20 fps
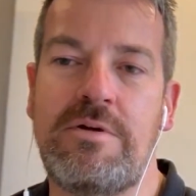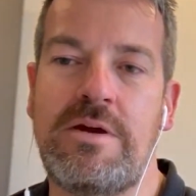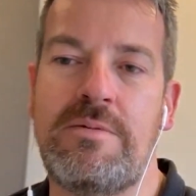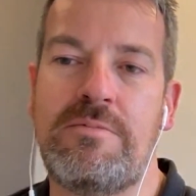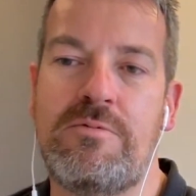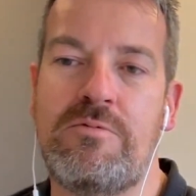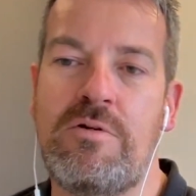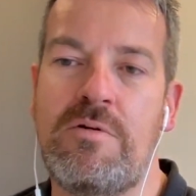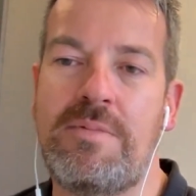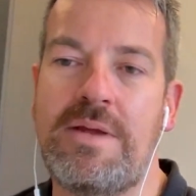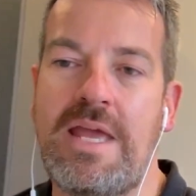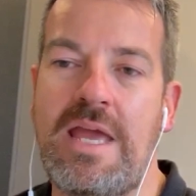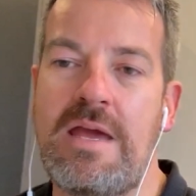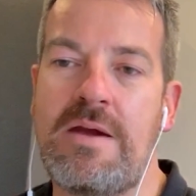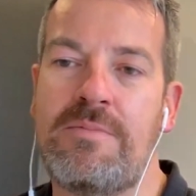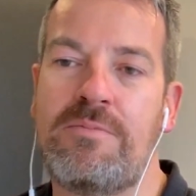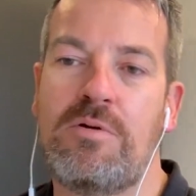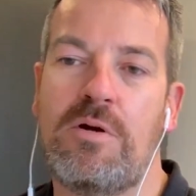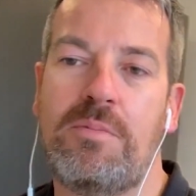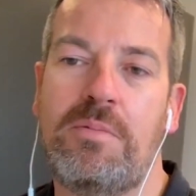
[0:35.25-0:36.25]
We'll be
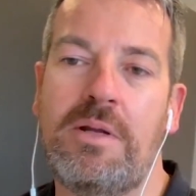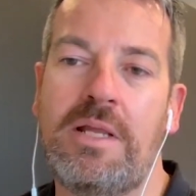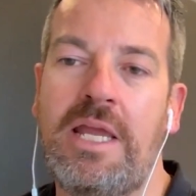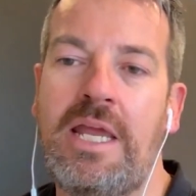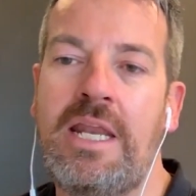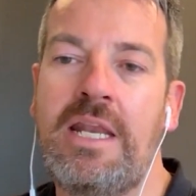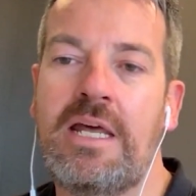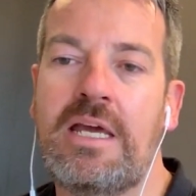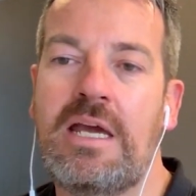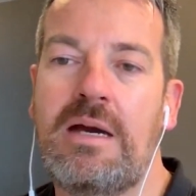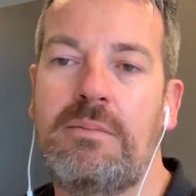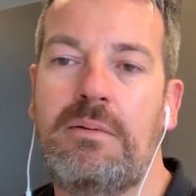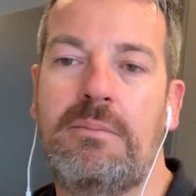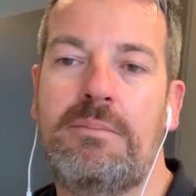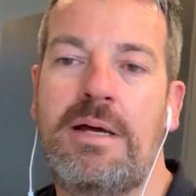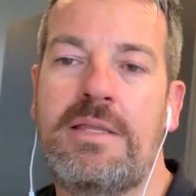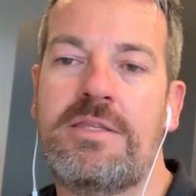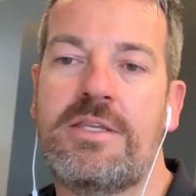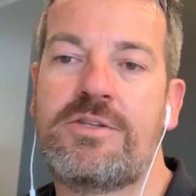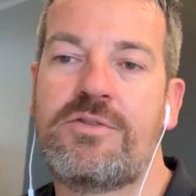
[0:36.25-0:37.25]
here properly in a couple
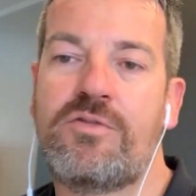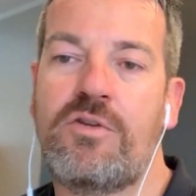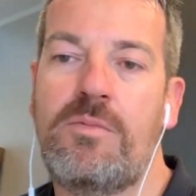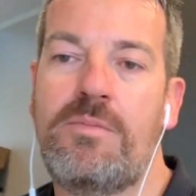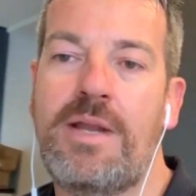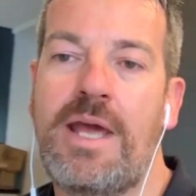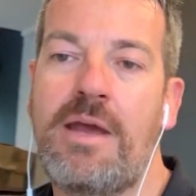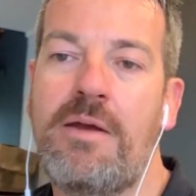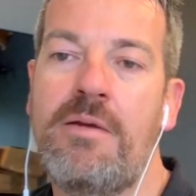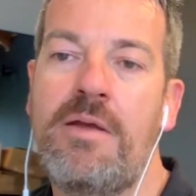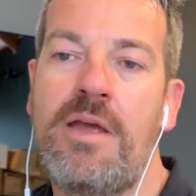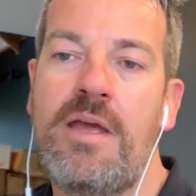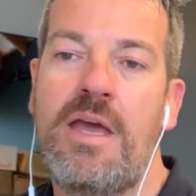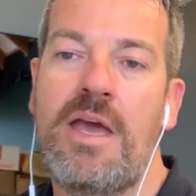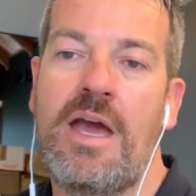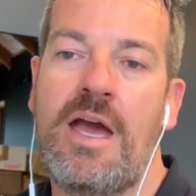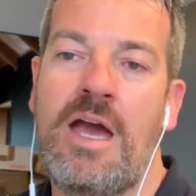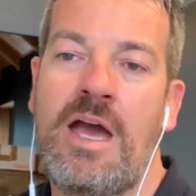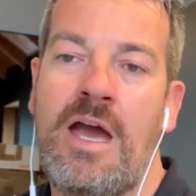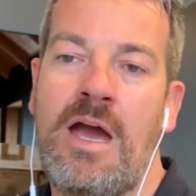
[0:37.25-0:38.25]
of months from now,
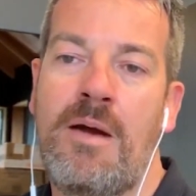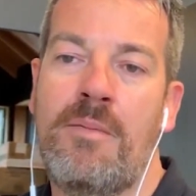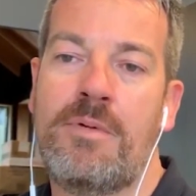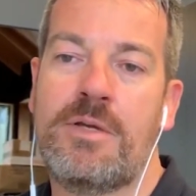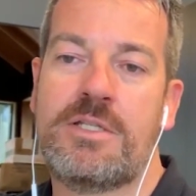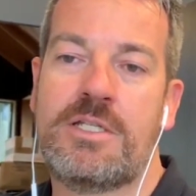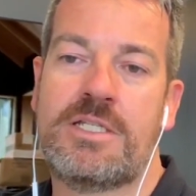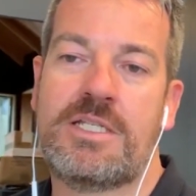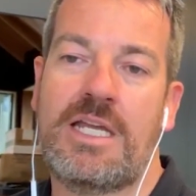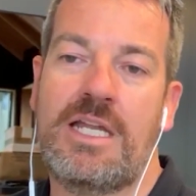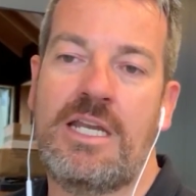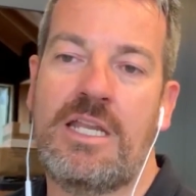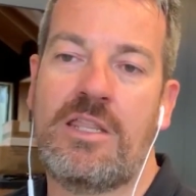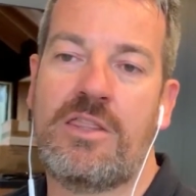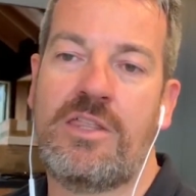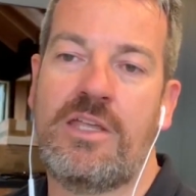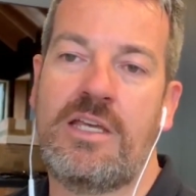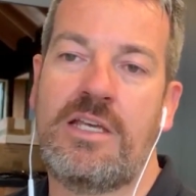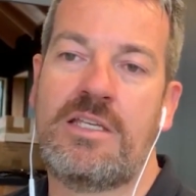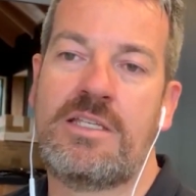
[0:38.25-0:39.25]
but just getting
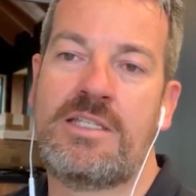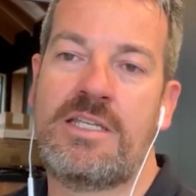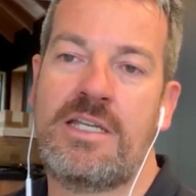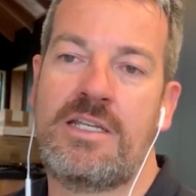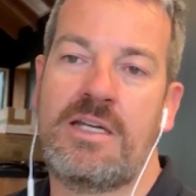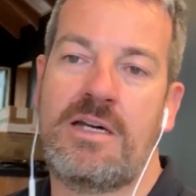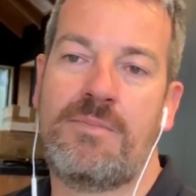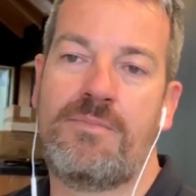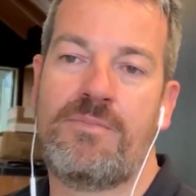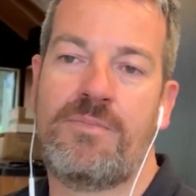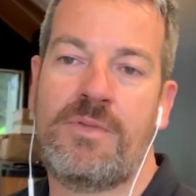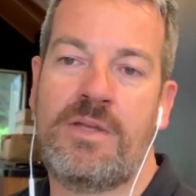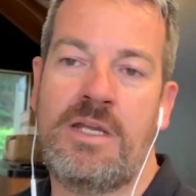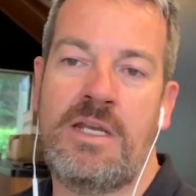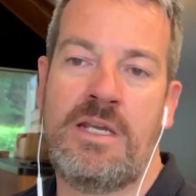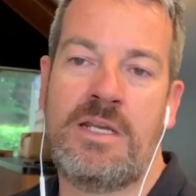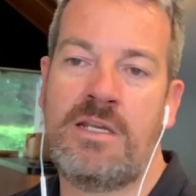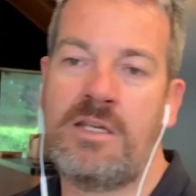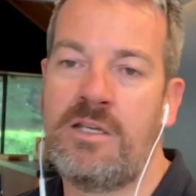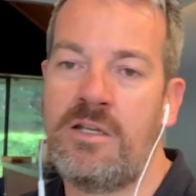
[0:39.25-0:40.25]
things set up
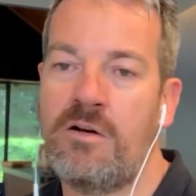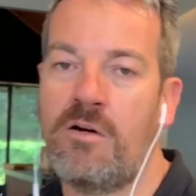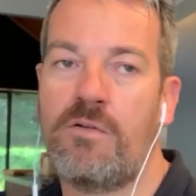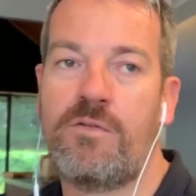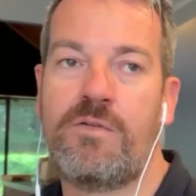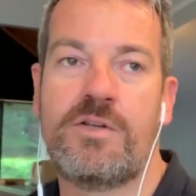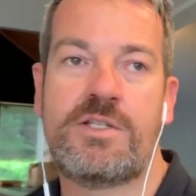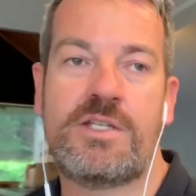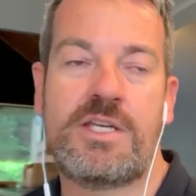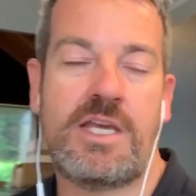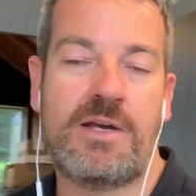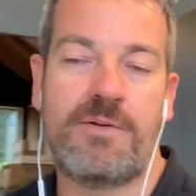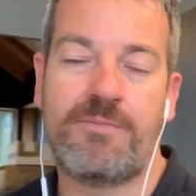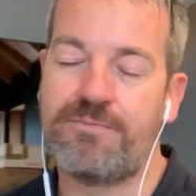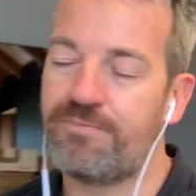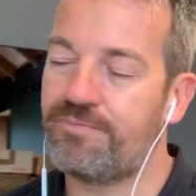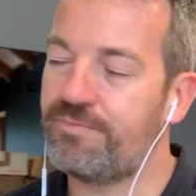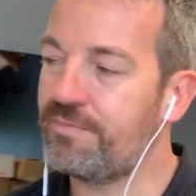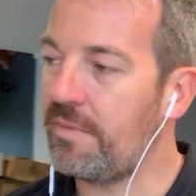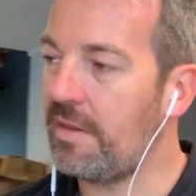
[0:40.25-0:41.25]
in the office here,
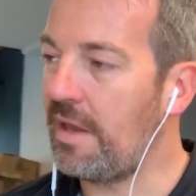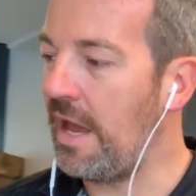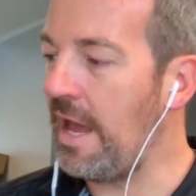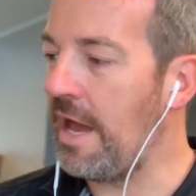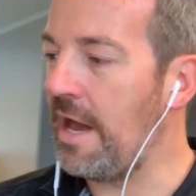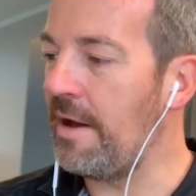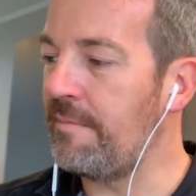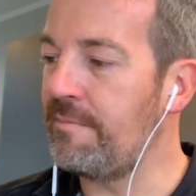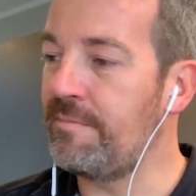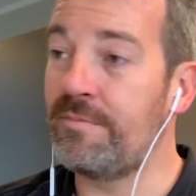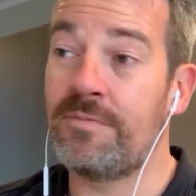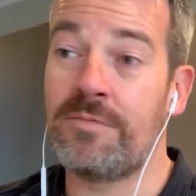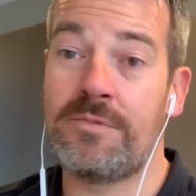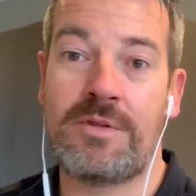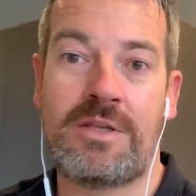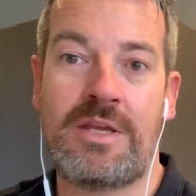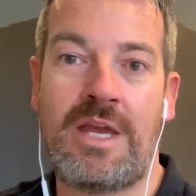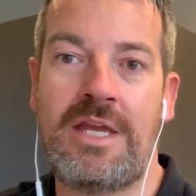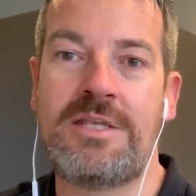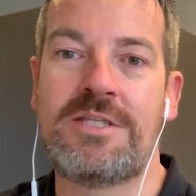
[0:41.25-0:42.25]

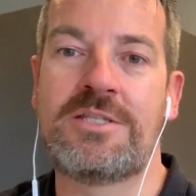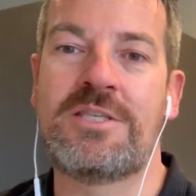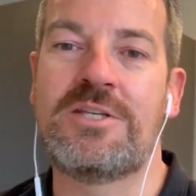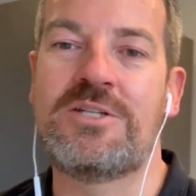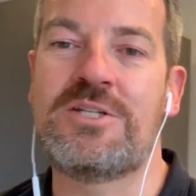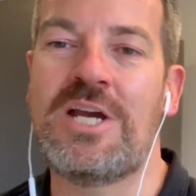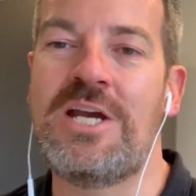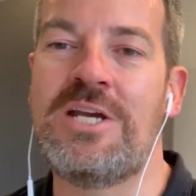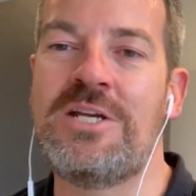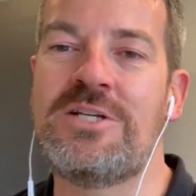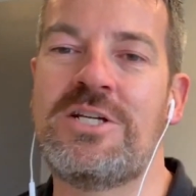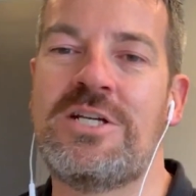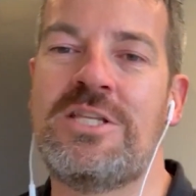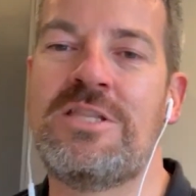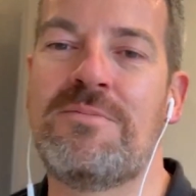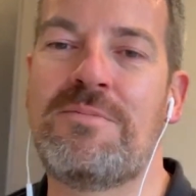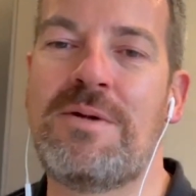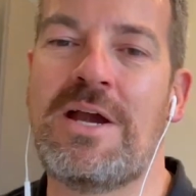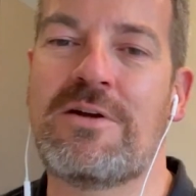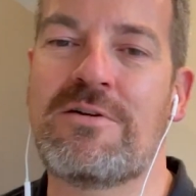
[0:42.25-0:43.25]
hence the change in
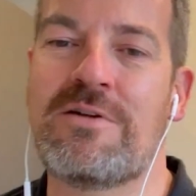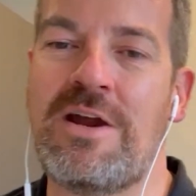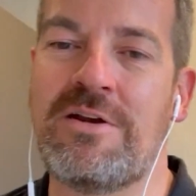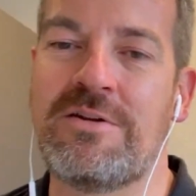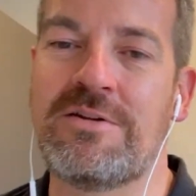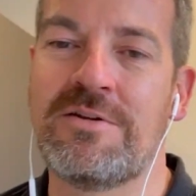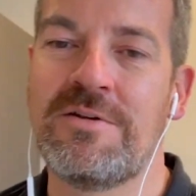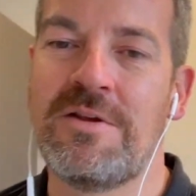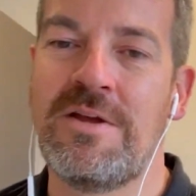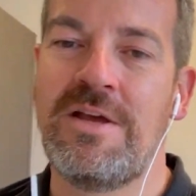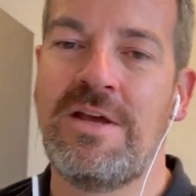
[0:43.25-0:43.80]
the background